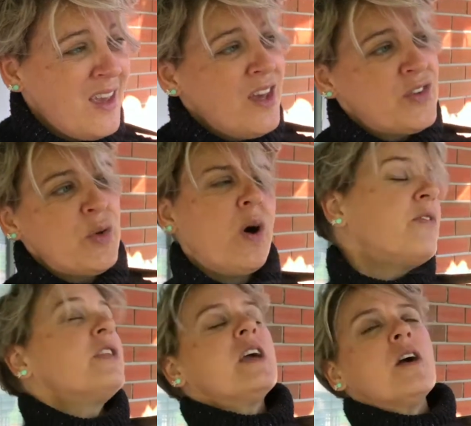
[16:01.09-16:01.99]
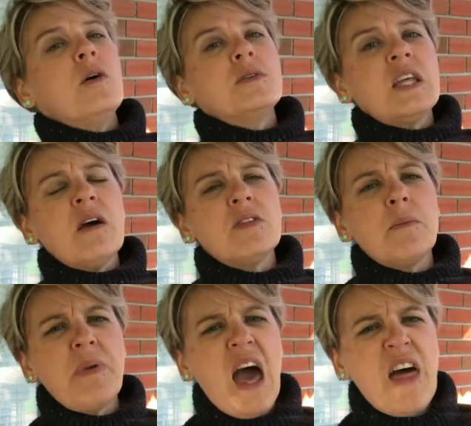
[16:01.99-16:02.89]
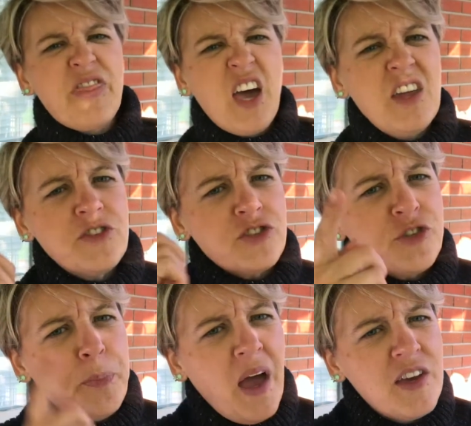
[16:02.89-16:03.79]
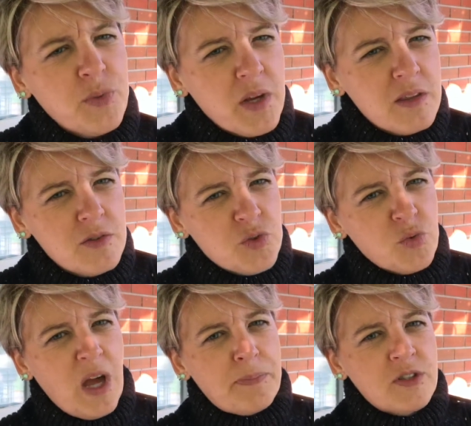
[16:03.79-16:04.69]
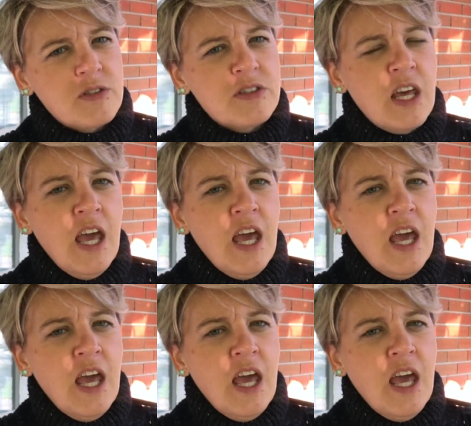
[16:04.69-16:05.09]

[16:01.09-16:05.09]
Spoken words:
So off they go down the path. The hunter spies one of those raptors